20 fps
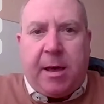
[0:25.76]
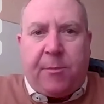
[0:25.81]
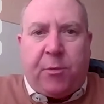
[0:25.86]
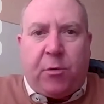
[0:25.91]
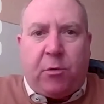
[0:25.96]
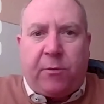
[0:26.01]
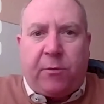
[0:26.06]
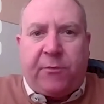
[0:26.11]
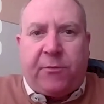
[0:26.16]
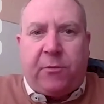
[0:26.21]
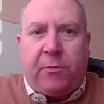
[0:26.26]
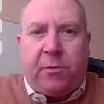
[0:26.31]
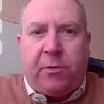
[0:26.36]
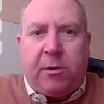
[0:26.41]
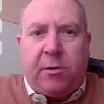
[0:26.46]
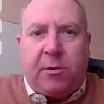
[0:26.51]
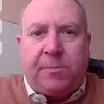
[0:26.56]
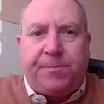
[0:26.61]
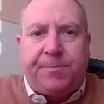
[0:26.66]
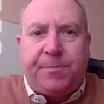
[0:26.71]

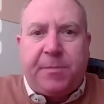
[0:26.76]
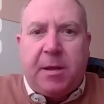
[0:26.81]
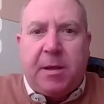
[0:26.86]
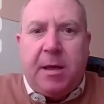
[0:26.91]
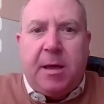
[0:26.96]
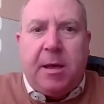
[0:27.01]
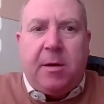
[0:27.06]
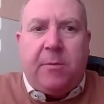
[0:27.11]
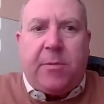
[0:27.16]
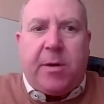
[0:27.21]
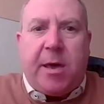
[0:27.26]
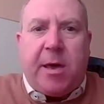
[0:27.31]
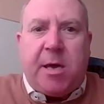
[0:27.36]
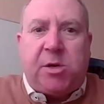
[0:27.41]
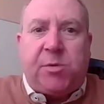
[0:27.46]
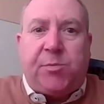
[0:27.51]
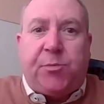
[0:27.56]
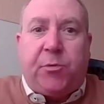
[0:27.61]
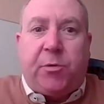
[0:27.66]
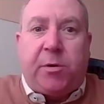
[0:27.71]
portfolio
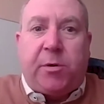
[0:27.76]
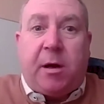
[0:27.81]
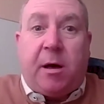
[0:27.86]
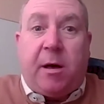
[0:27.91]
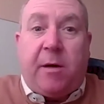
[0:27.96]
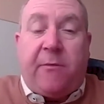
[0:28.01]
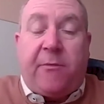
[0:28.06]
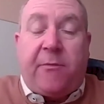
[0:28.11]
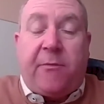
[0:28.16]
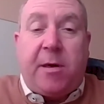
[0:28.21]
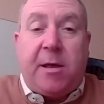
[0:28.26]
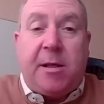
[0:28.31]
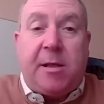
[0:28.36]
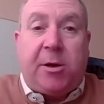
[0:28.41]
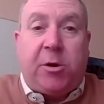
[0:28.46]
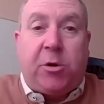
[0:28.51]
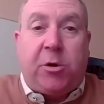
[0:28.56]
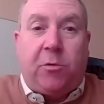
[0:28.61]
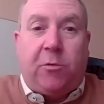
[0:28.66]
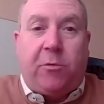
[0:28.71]
page. But I find,
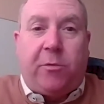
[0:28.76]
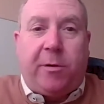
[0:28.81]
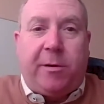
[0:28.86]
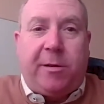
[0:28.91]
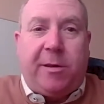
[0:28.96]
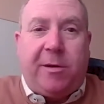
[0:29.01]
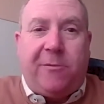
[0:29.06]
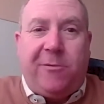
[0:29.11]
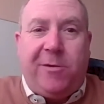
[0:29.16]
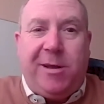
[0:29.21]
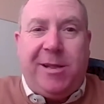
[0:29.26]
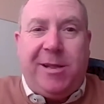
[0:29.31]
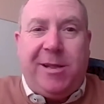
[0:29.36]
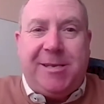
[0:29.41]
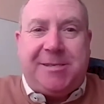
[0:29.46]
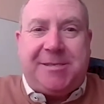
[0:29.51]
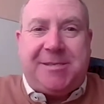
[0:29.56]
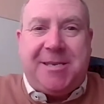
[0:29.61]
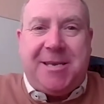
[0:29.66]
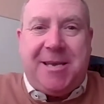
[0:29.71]
where they
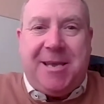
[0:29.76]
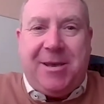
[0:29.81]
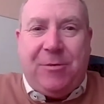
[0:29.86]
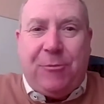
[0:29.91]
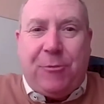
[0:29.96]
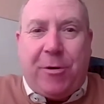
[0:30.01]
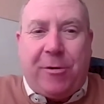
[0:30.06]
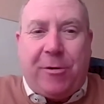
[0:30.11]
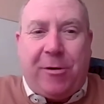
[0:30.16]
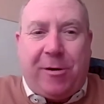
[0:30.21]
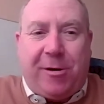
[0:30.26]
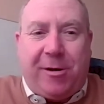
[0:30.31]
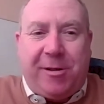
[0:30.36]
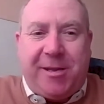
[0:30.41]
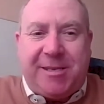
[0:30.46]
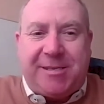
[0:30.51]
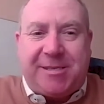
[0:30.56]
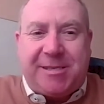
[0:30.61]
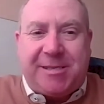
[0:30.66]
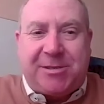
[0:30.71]
really see where all
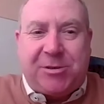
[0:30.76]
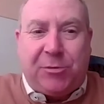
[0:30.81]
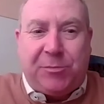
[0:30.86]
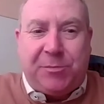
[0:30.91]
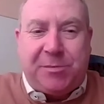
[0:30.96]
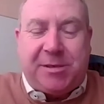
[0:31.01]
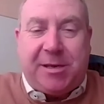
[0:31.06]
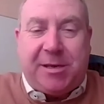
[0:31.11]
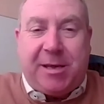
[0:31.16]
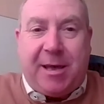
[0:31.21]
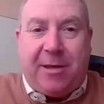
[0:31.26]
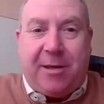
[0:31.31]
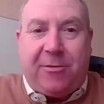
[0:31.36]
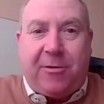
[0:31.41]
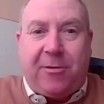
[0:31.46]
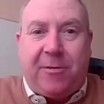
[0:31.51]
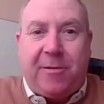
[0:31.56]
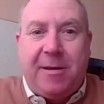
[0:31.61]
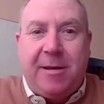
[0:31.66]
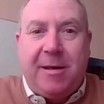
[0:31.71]
this has come
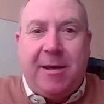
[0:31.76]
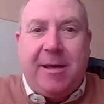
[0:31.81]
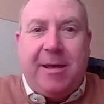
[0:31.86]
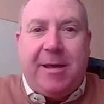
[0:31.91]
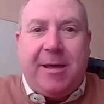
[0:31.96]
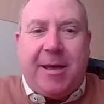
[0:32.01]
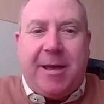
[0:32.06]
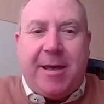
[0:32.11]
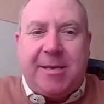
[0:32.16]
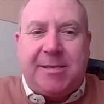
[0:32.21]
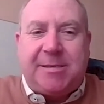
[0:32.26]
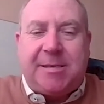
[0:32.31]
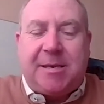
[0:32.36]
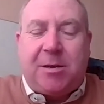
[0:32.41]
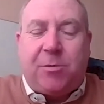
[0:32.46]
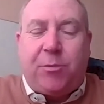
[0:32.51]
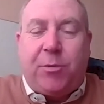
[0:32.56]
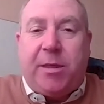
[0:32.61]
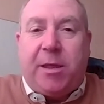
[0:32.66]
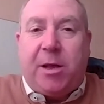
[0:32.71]
together is
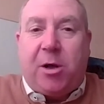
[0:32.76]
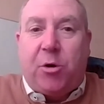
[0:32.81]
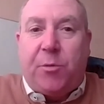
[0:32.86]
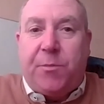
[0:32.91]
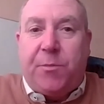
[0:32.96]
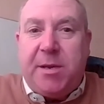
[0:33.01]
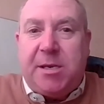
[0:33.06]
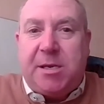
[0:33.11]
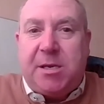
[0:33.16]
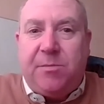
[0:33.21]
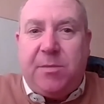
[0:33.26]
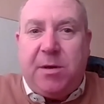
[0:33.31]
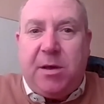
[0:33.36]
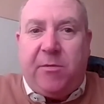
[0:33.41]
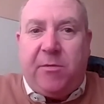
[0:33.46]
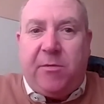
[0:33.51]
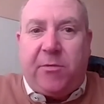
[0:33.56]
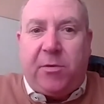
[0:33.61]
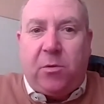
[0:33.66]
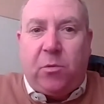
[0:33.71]
that when they come into
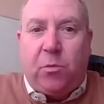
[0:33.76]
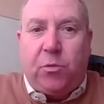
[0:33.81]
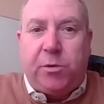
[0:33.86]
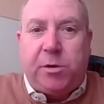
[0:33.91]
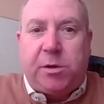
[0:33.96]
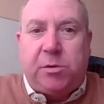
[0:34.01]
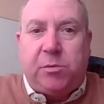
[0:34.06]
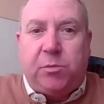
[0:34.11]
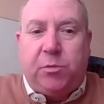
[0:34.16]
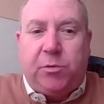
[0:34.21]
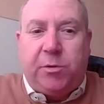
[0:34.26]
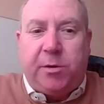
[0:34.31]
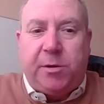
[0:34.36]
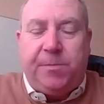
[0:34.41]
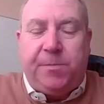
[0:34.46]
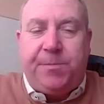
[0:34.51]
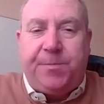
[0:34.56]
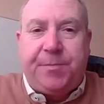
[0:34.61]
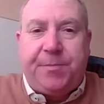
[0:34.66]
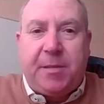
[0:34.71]
me for the
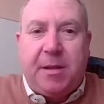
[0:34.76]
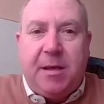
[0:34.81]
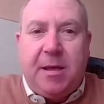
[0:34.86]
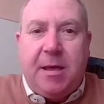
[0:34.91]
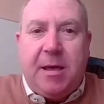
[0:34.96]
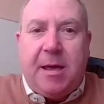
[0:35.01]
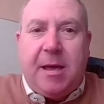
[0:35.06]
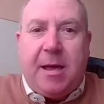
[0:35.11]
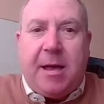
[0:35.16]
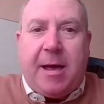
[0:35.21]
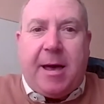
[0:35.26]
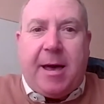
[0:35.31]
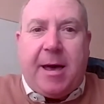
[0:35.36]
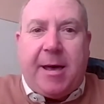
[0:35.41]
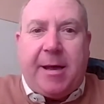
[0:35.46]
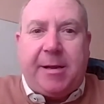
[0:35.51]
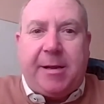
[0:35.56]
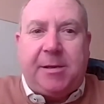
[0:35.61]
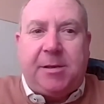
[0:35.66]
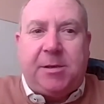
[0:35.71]
one-to-one
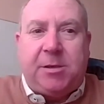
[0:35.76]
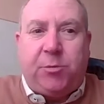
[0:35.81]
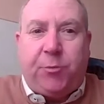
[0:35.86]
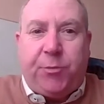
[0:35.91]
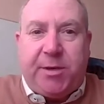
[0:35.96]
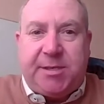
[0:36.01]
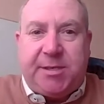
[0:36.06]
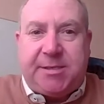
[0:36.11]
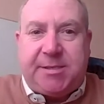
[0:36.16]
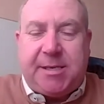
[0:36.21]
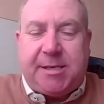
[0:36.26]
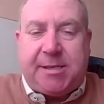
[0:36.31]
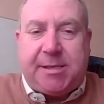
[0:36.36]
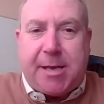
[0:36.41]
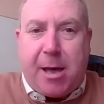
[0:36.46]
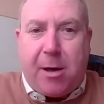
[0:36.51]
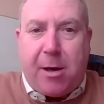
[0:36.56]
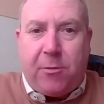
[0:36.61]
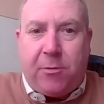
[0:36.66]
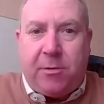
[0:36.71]
and we sit
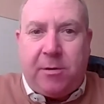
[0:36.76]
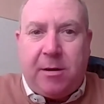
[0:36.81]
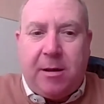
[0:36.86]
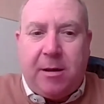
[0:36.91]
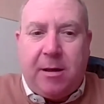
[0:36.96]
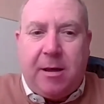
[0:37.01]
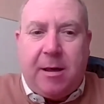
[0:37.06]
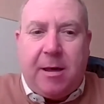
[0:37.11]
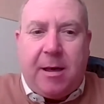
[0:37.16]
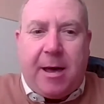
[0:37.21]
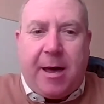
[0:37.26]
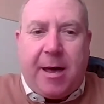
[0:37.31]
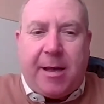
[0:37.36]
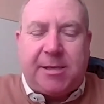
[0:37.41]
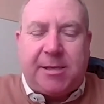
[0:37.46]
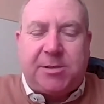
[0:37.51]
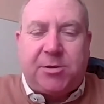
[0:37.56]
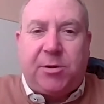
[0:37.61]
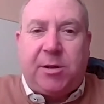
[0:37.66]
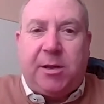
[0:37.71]
down,
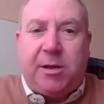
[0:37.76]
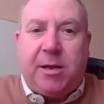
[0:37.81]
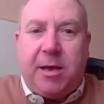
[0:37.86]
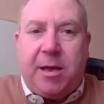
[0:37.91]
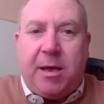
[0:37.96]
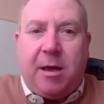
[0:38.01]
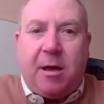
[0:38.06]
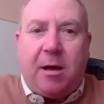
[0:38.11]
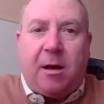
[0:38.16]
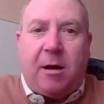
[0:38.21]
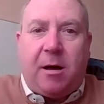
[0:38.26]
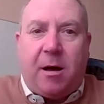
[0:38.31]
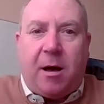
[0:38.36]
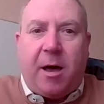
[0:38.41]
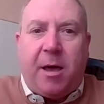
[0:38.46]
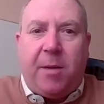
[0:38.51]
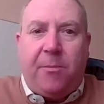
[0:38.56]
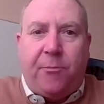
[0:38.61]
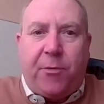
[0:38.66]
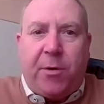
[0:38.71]
and suddenly
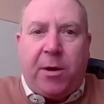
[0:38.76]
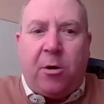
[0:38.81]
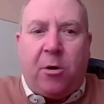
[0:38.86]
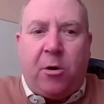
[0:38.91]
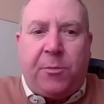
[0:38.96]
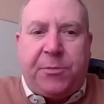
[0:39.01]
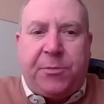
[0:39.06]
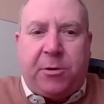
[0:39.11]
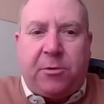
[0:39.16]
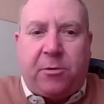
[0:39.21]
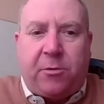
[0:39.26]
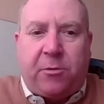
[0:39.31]
I bring up their